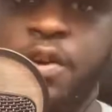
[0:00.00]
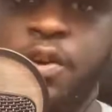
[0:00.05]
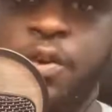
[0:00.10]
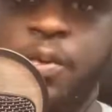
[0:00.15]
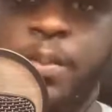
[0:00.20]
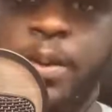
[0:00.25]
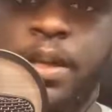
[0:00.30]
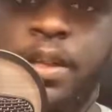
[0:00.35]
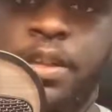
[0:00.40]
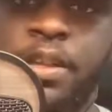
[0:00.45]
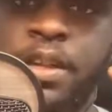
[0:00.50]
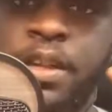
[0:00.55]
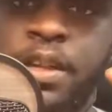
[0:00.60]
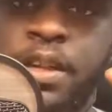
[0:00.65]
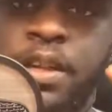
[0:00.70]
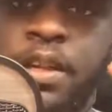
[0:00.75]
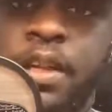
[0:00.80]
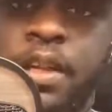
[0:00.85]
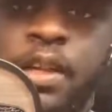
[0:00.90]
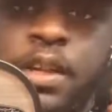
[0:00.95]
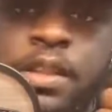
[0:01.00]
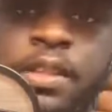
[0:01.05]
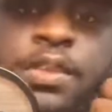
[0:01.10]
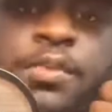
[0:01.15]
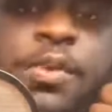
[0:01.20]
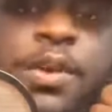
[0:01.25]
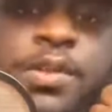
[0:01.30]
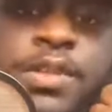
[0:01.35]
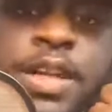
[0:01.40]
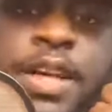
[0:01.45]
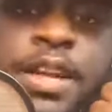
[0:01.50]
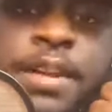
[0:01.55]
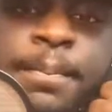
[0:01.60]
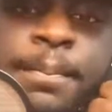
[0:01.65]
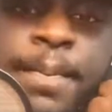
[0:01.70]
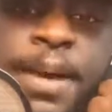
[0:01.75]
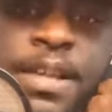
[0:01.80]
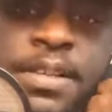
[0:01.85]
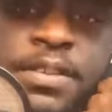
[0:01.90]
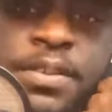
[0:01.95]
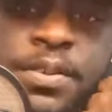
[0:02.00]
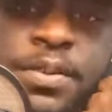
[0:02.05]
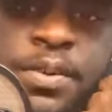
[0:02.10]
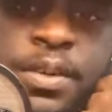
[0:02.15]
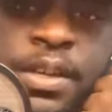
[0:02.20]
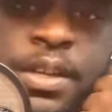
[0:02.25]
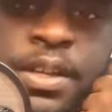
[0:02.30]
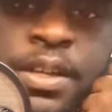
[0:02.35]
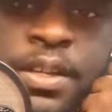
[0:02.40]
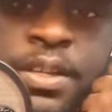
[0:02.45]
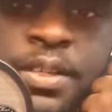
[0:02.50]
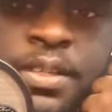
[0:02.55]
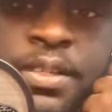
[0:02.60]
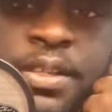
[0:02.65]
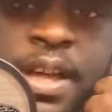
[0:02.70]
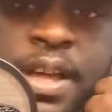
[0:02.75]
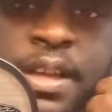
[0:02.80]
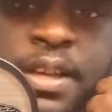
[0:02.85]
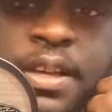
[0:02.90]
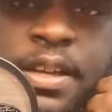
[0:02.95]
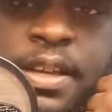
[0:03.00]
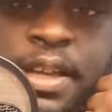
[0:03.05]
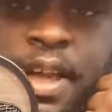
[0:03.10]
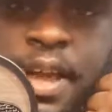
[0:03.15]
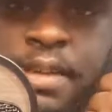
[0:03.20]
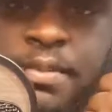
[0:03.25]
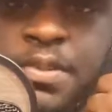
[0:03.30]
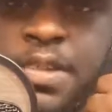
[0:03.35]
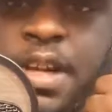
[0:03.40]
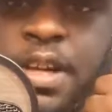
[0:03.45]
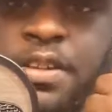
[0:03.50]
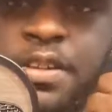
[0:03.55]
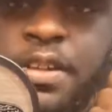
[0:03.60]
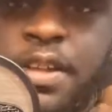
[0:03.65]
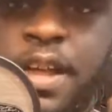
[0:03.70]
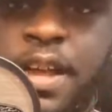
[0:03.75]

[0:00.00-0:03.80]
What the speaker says: dope, and then the rotating bezel is like a game changer.